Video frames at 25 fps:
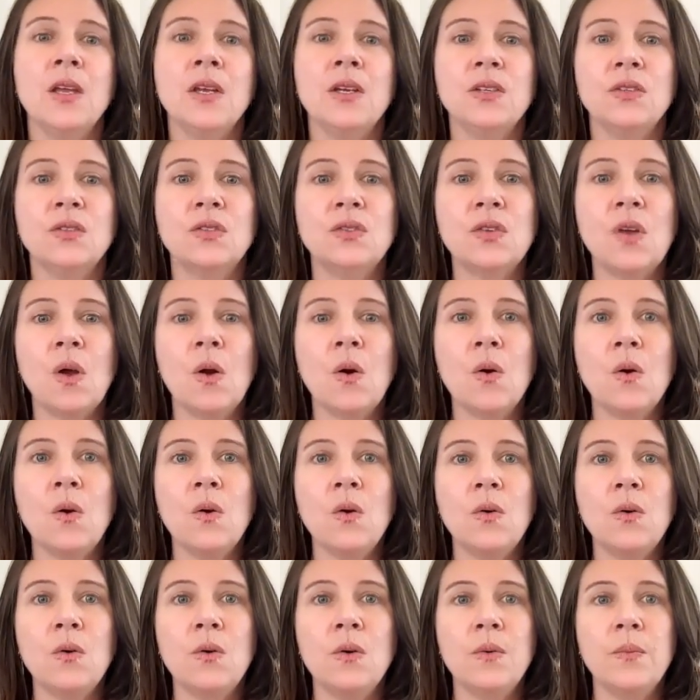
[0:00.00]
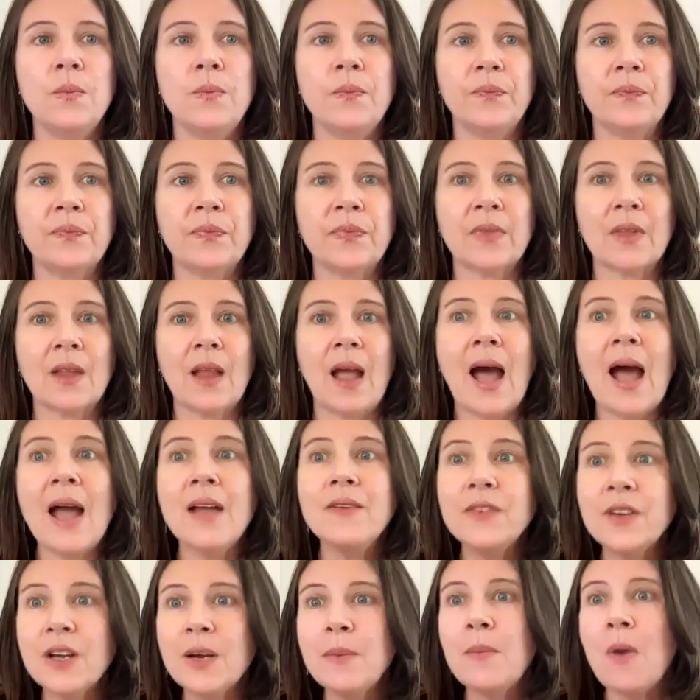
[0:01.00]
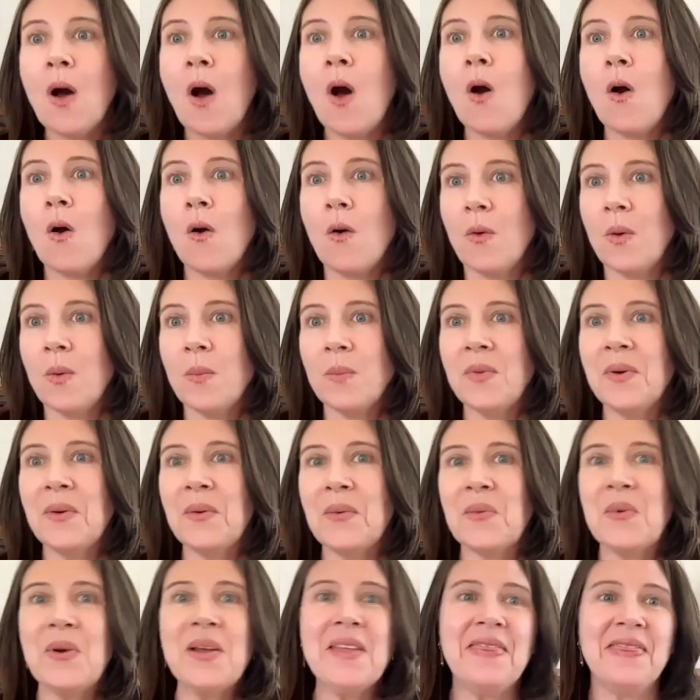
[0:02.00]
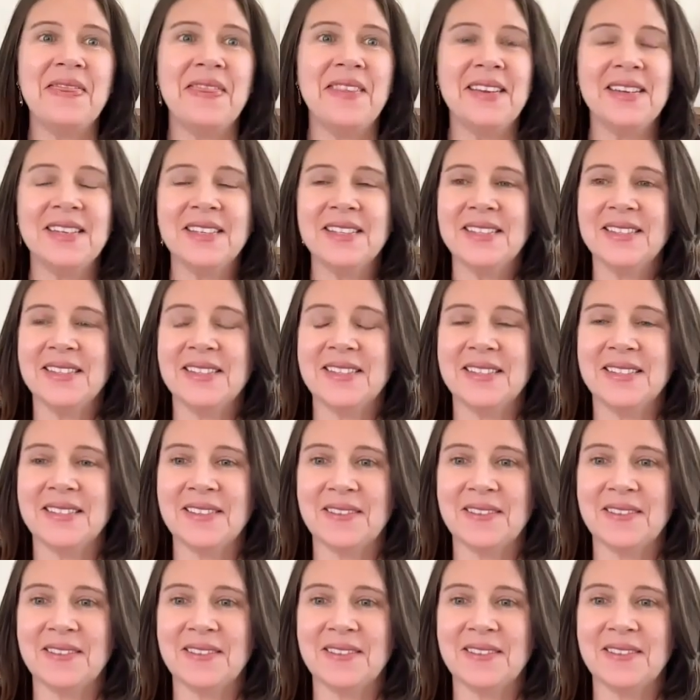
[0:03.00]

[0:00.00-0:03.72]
So I've come home with this